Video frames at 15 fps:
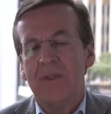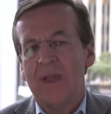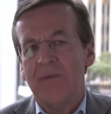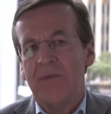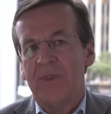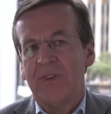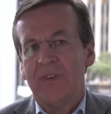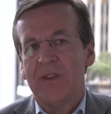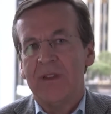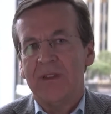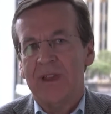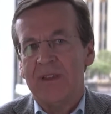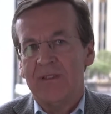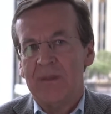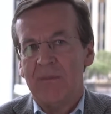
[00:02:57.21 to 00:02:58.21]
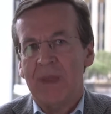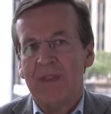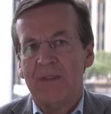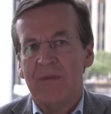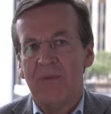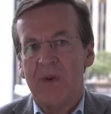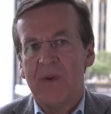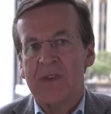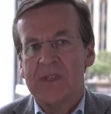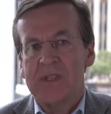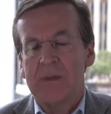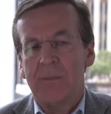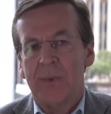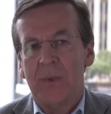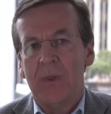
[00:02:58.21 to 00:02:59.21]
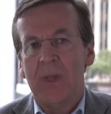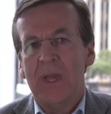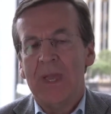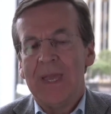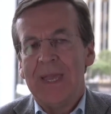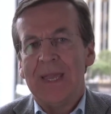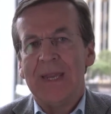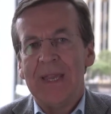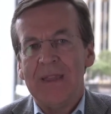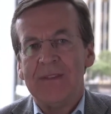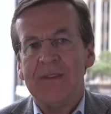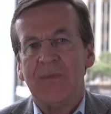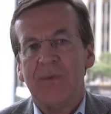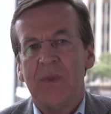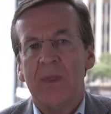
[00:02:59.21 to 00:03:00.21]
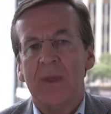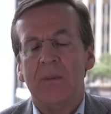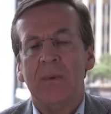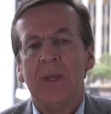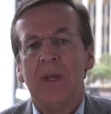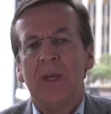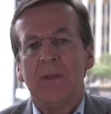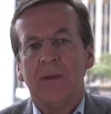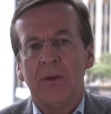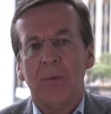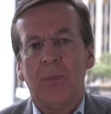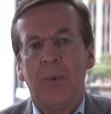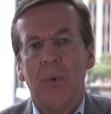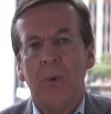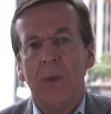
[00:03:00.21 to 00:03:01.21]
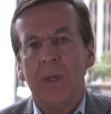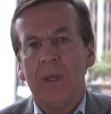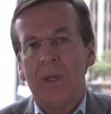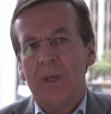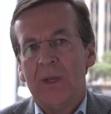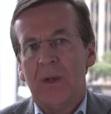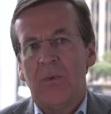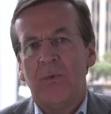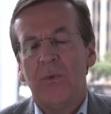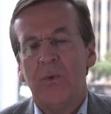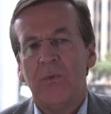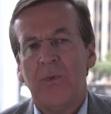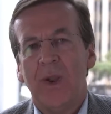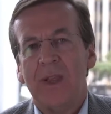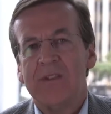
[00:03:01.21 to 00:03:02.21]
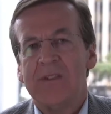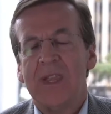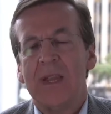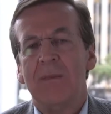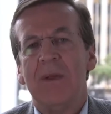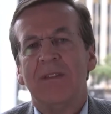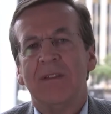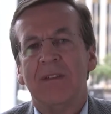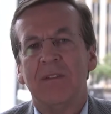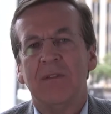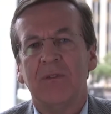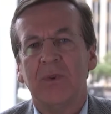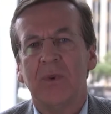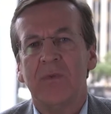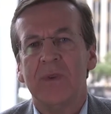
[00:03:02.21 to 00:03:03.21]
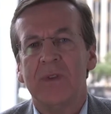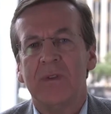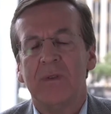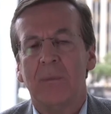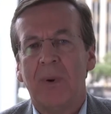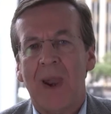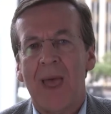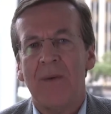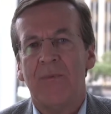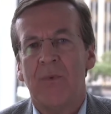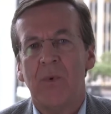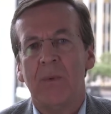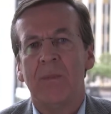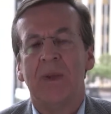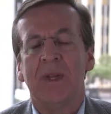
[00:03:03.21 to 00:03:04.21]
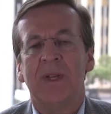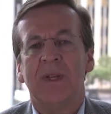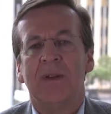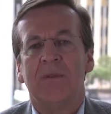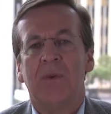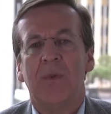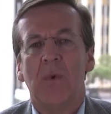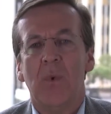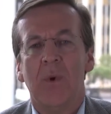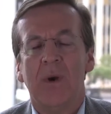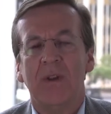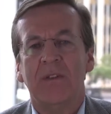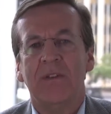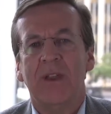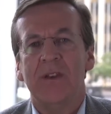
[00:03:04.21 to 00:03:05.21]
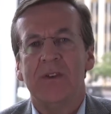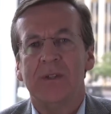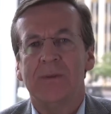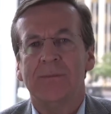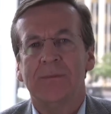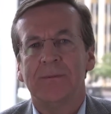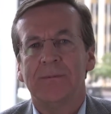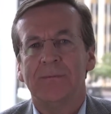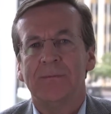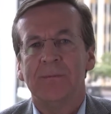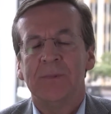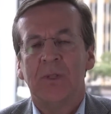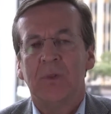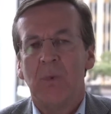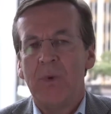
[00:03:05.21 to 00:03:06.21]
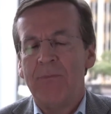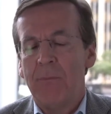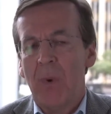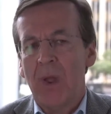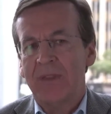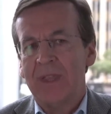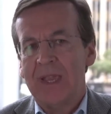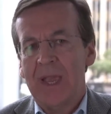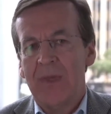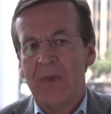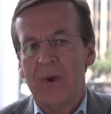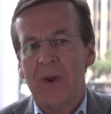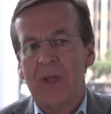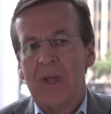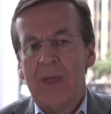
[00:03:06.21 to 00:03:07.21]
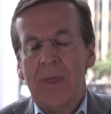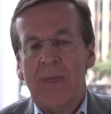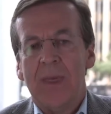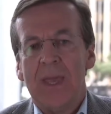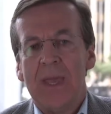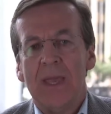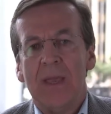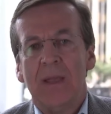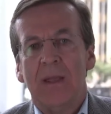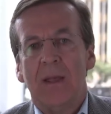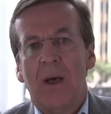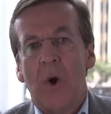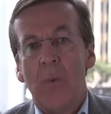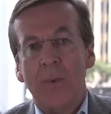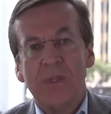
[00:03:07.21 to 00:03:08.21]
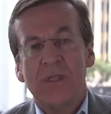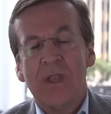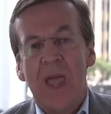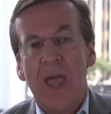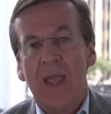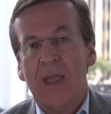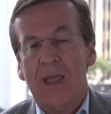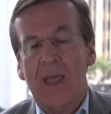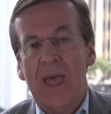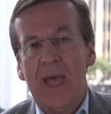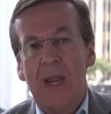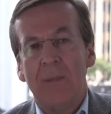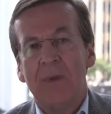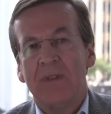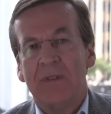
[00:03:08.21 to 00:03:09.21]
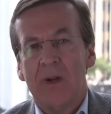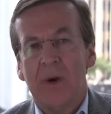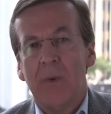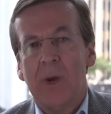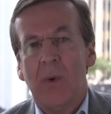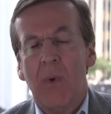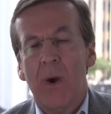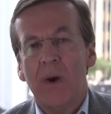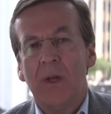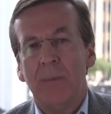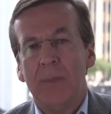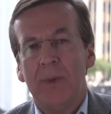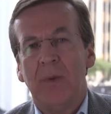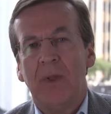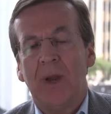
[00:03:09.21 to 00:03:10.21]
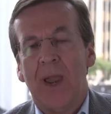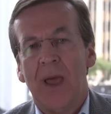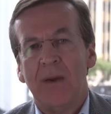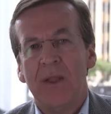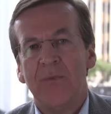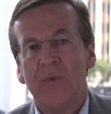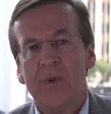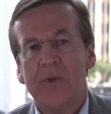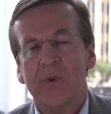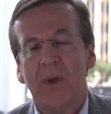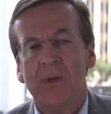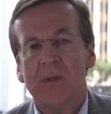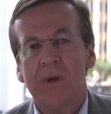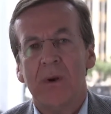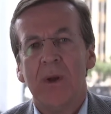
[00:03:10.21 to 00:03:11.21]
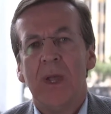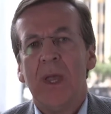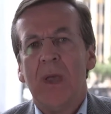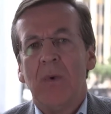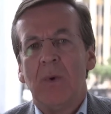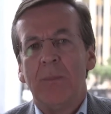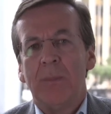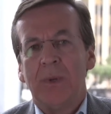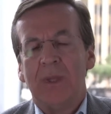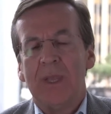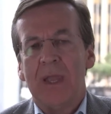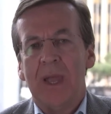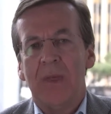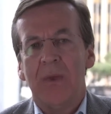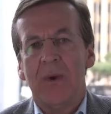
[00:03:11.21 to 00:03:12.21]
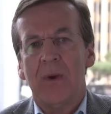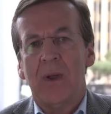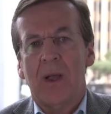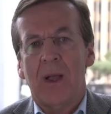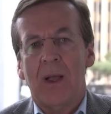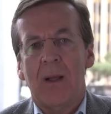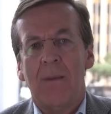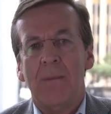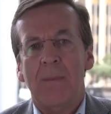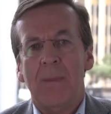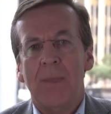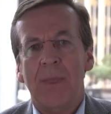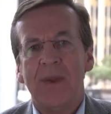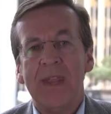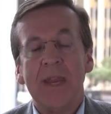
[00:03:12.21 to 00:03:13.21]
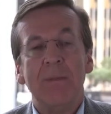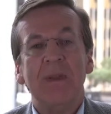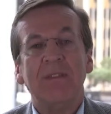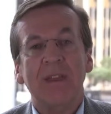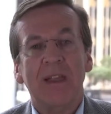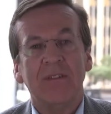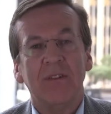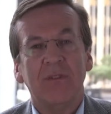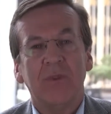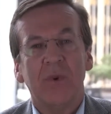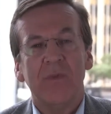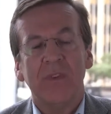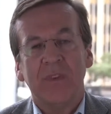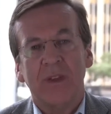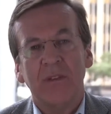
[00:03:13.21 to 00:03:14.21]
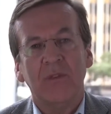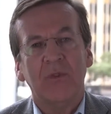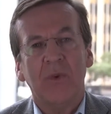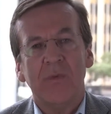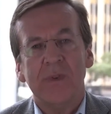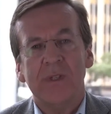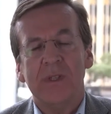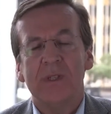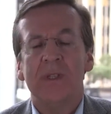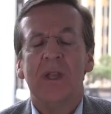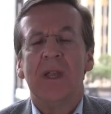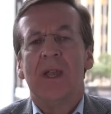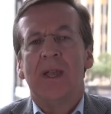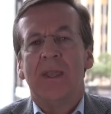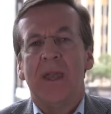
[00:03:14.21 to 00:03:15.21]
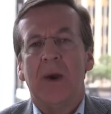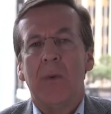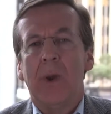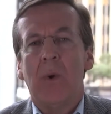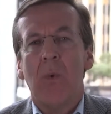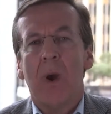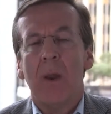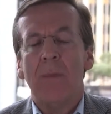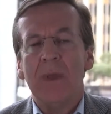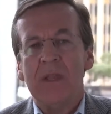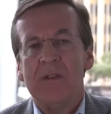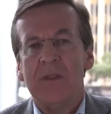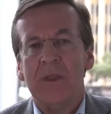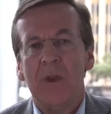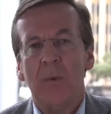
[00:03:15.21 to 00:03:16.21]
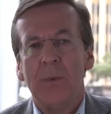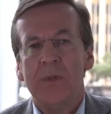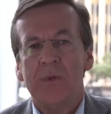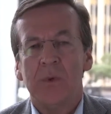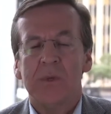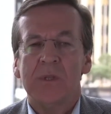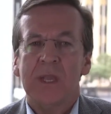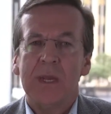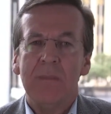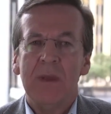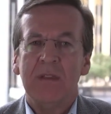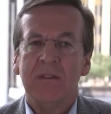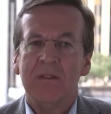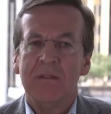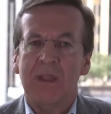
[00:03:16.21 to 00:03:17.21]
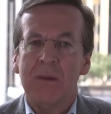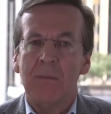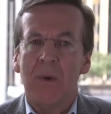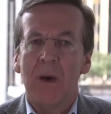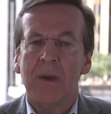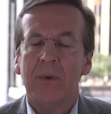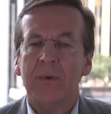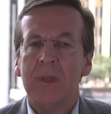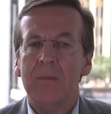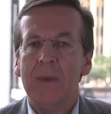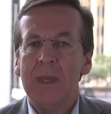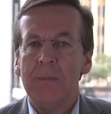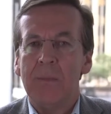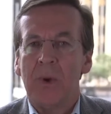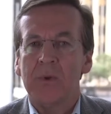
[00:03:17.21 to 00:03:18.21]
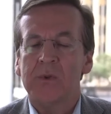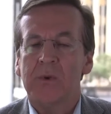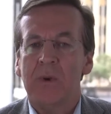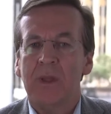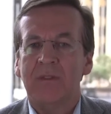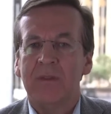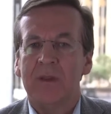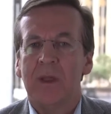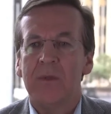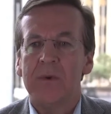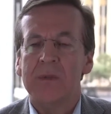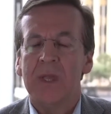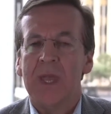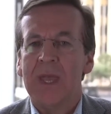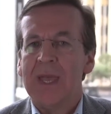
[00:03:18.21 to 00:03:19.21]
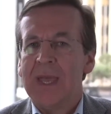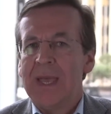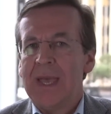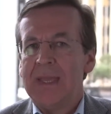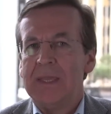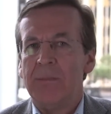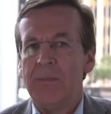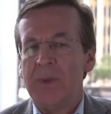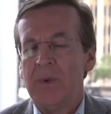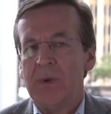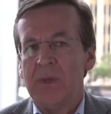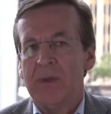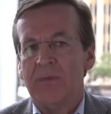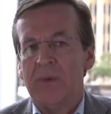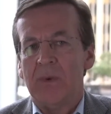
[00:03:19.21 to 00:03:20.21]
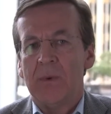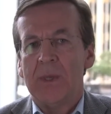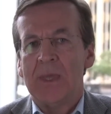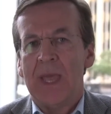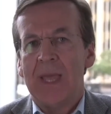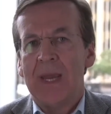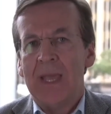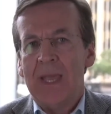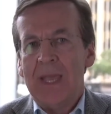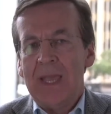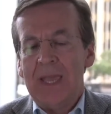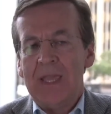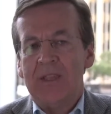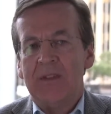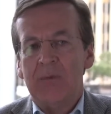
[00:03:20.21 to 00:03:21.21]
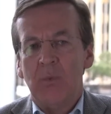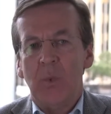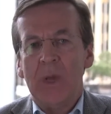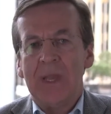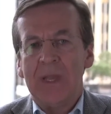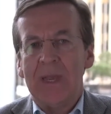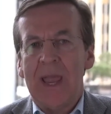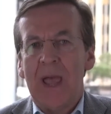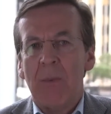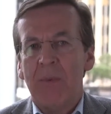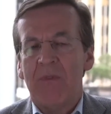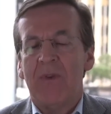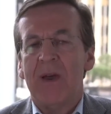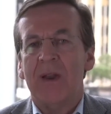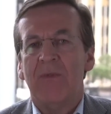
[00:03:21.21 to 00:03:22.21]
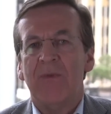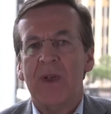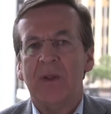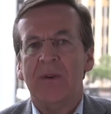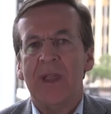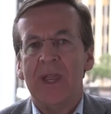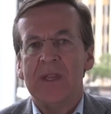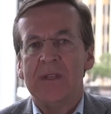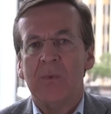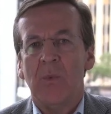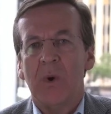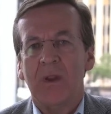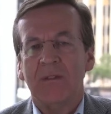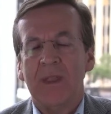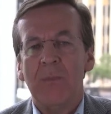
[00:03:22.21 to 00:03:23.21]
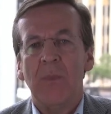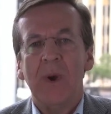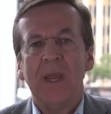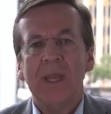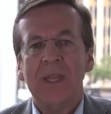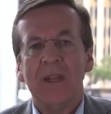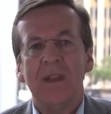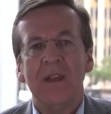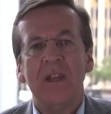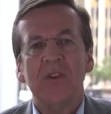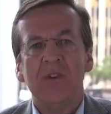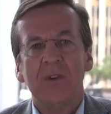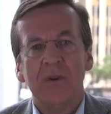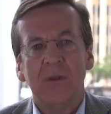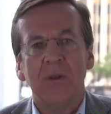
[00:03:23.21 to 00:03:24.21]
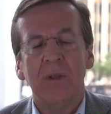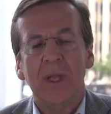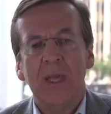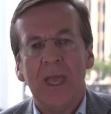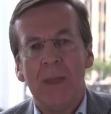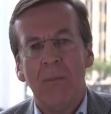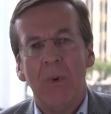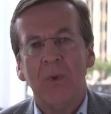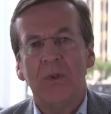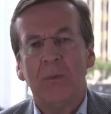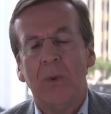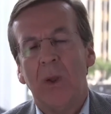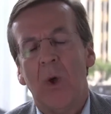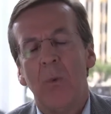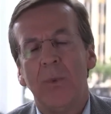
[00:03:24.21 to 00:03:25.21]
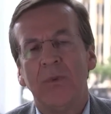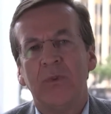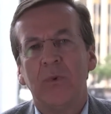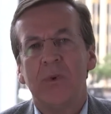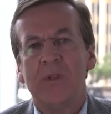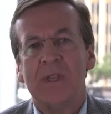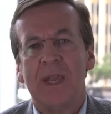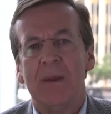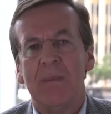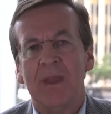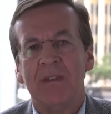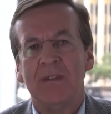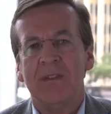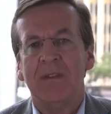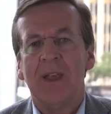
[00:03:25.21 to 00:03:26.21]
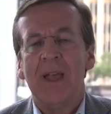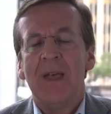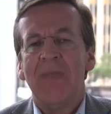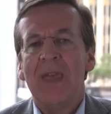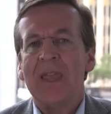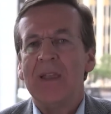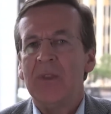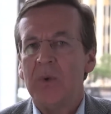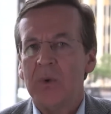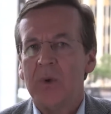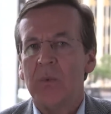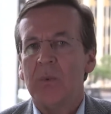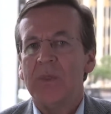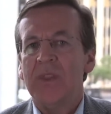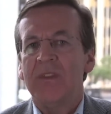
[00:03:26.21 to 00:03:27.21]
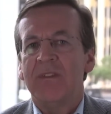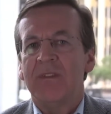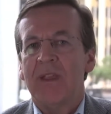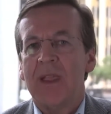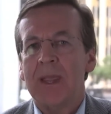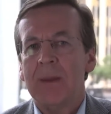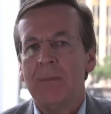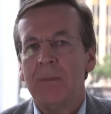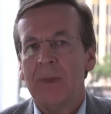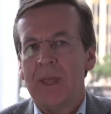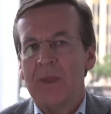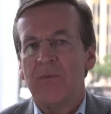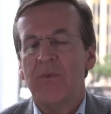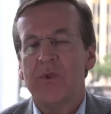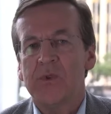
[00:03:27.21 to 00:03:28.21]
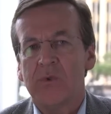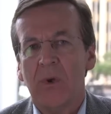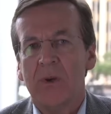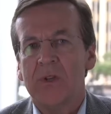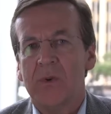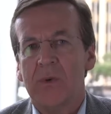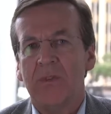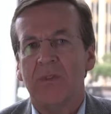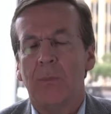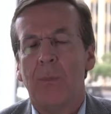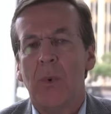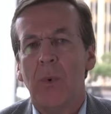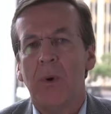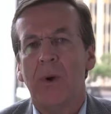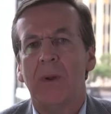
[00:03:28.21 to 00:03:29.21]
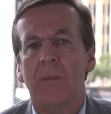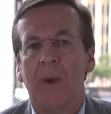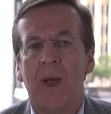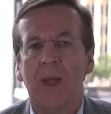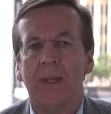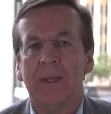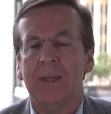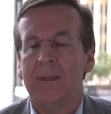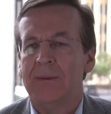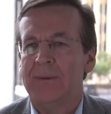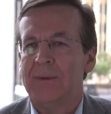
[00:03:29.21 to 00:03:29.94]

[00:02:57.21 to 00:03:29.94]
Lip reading: So that facilitates and makes it very simple and easy for them to deploy a full-fledged database as a service platform for their organization. So we brought together the OpenStack elements that are required to build the cloud infrastructure. We put together the database as a service set of services that are required by each of the open source databases like MongoDB, Postgres, and others. And the beauty of doing that is that we can now provide a foundation where as they bring in additional and multiple open source databases, they can do it with the same infrastructure and support behind it.